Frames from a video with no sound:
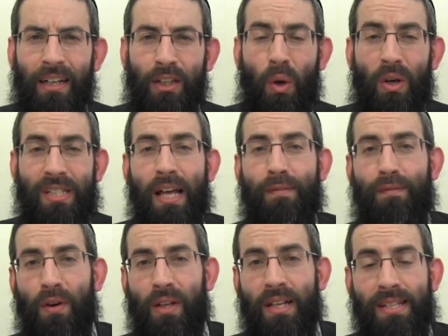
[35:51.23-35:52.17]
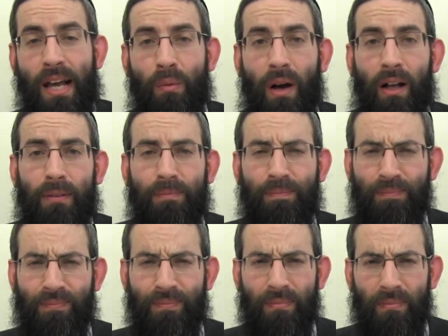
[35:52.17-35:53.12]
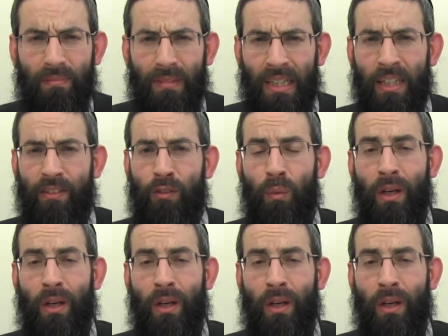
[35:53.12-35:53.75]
To go a step further and say, well, even